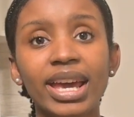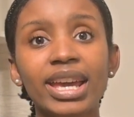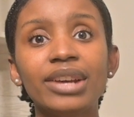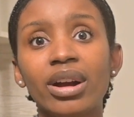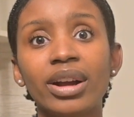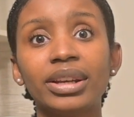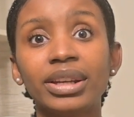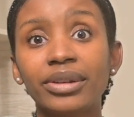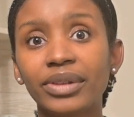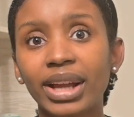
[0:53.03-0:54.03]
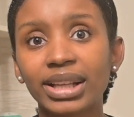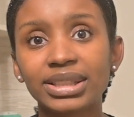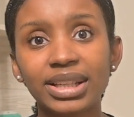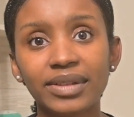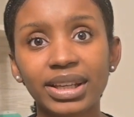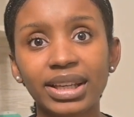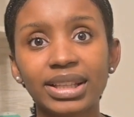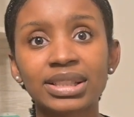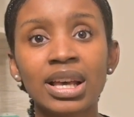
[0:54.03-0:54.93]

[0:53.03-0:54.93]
and are different activities